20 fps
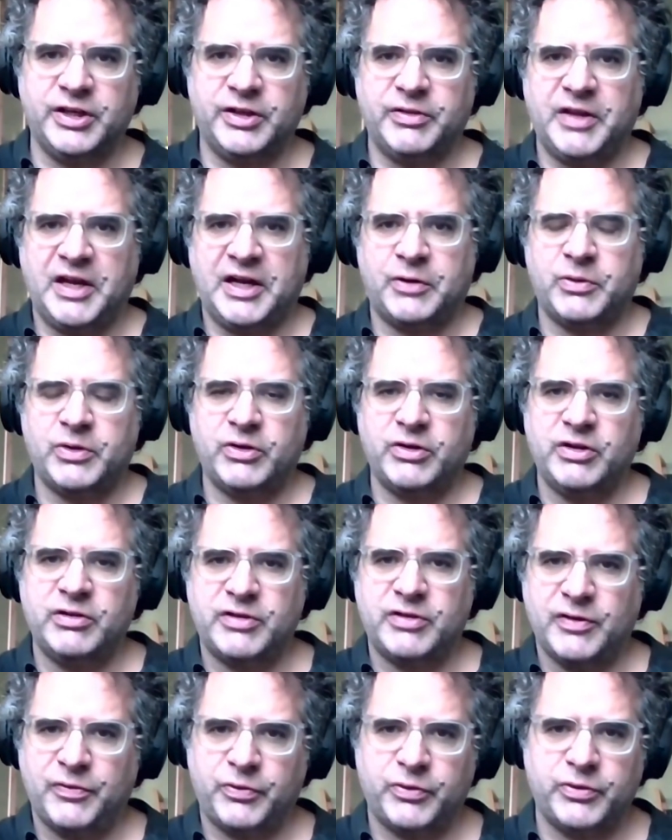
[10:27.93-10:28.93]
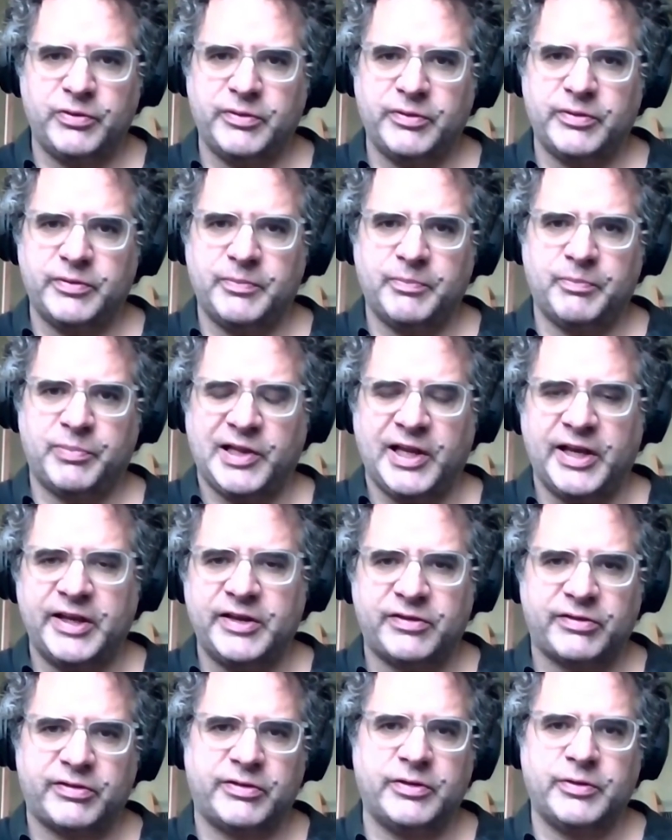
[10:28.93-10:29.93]
and now we're in a different
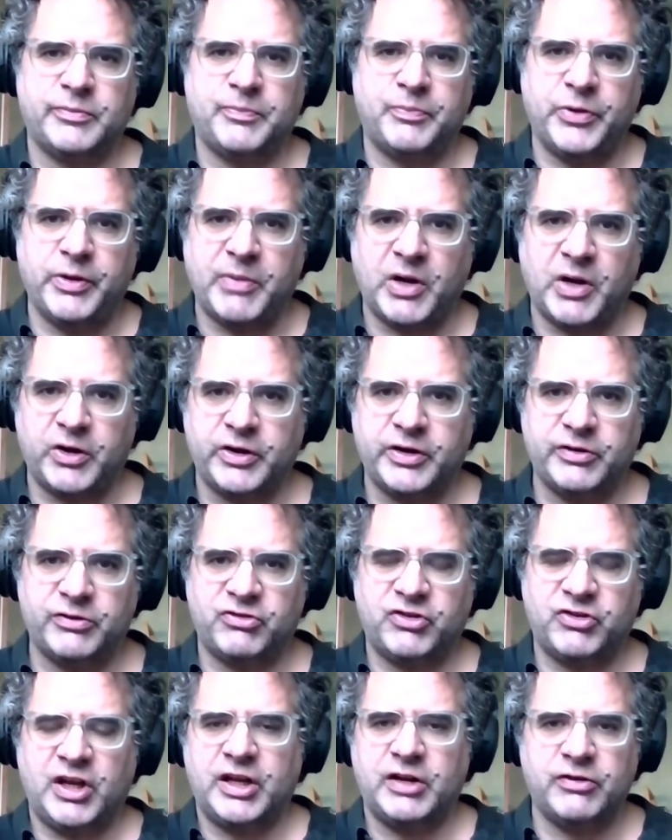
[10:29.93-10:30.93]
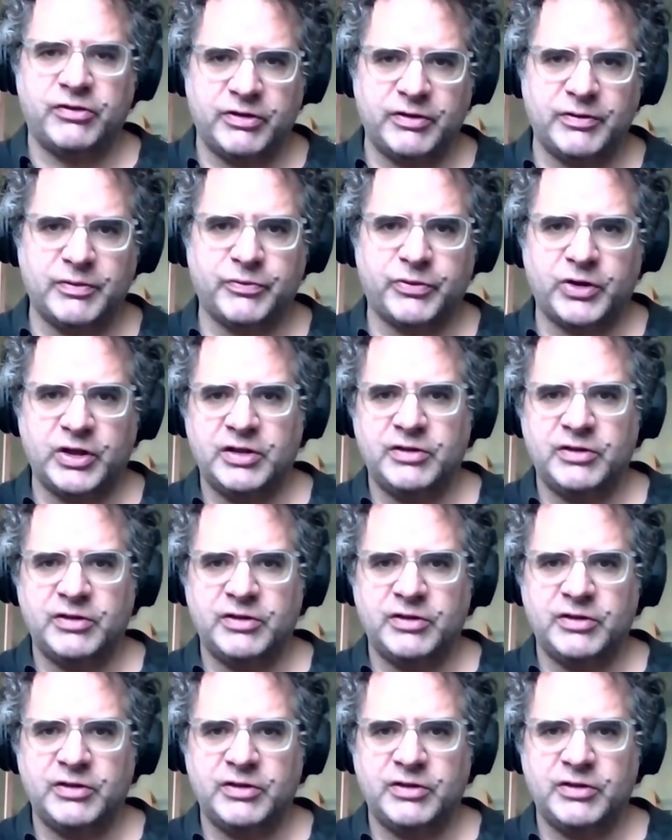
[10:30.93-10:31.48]
place. The, the market's changed even for